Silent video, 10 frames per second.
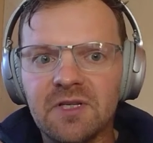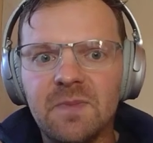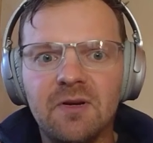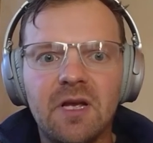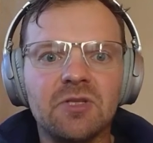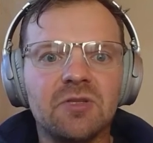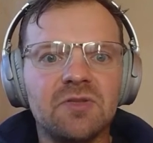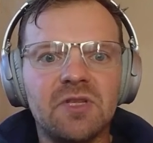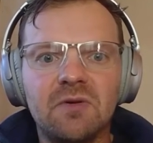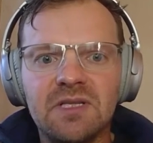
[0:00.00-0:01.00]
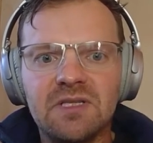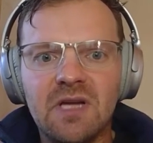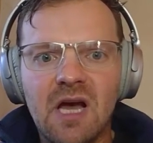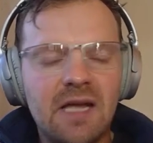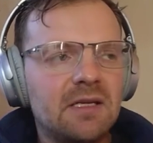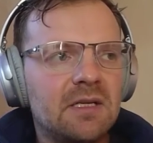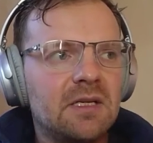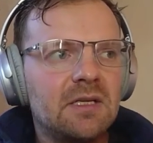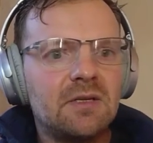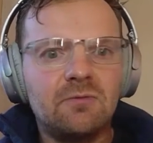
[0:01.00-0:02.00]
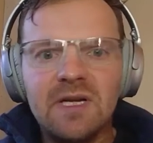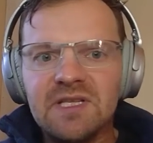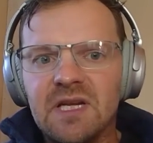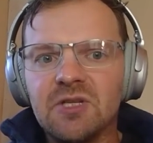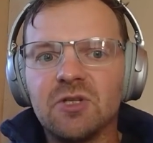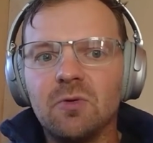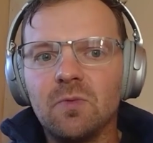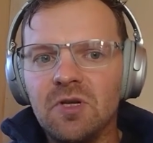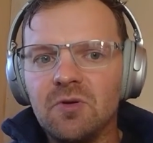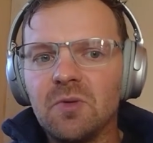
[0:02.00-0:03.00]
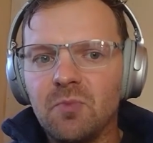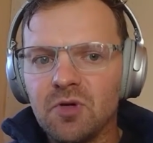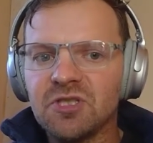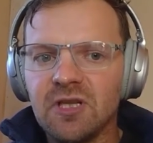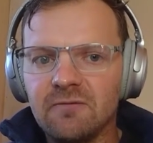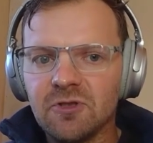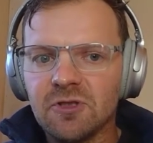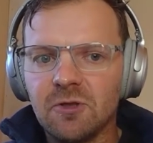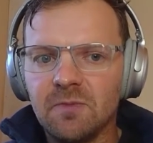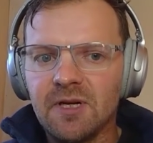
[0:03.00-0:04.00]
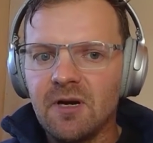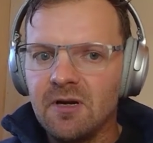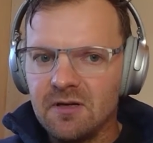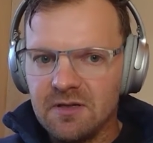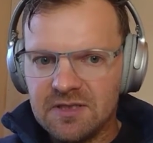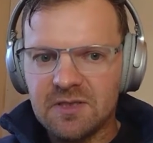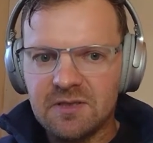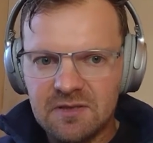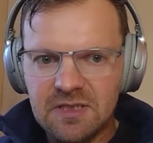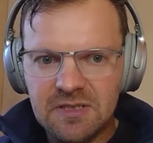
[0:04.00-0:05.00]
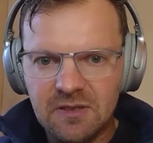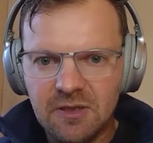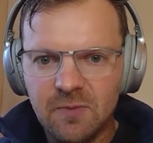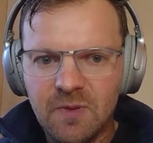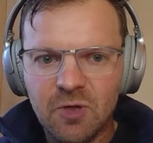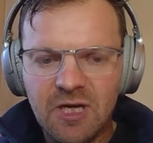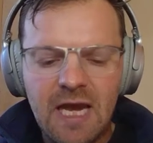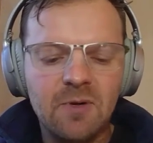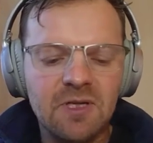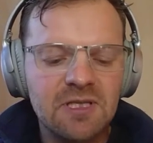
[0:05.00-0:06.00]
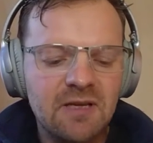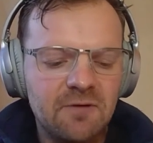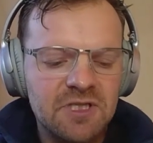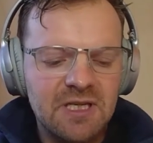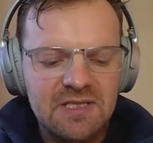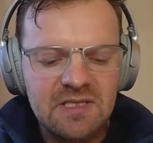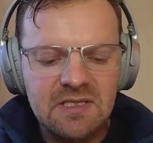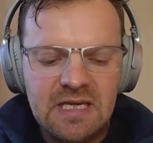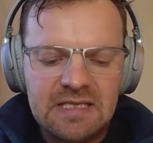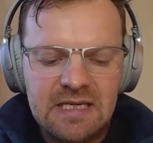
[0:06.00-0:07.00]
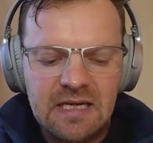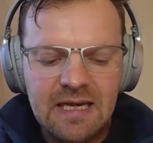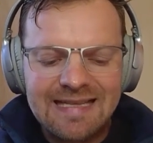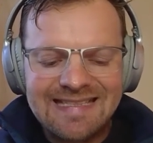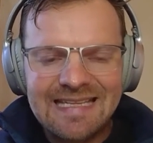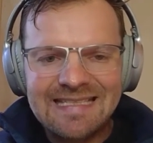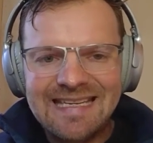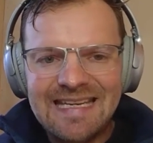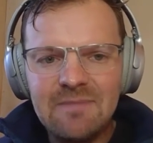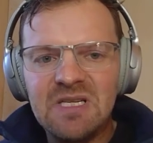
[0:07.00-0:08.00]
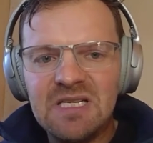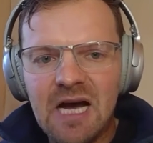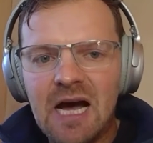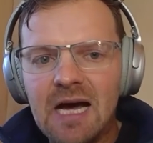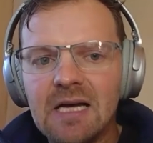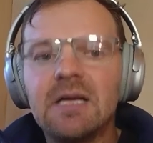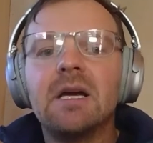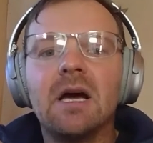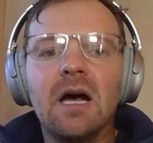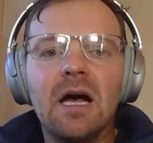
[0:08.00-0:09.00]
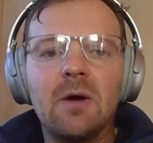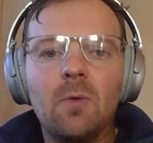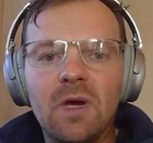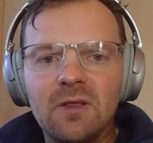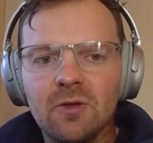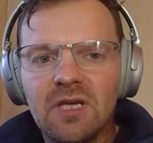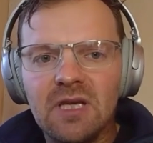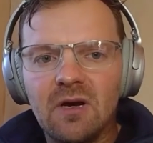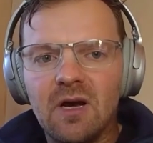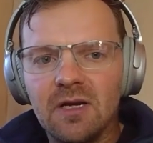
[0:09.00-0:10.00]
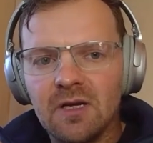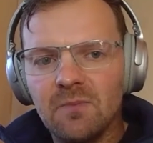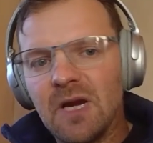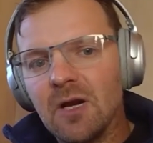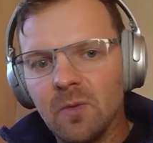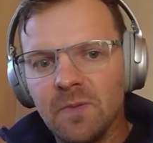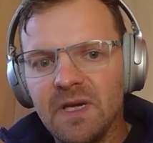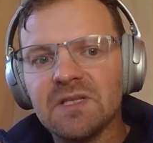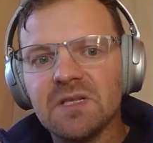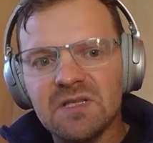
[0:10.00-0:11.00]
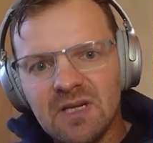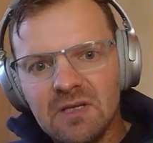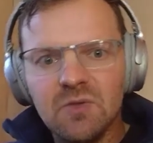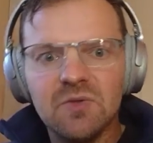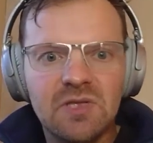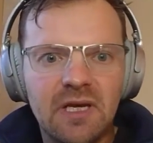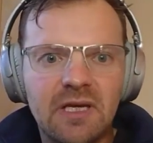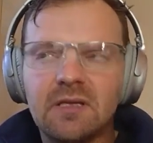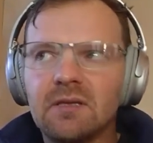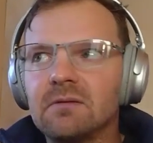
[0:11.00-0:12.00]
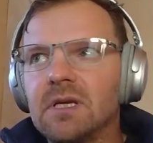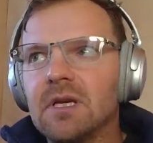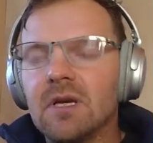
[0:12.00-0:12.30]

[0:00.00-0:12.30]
uh, we're in experiential so it's not residential where you can push the leverage a little bit harder. It's it's a little bit more capitalized leverage. It's debt to, debt to EBITDA uh, when looking on a comparable basis. I use like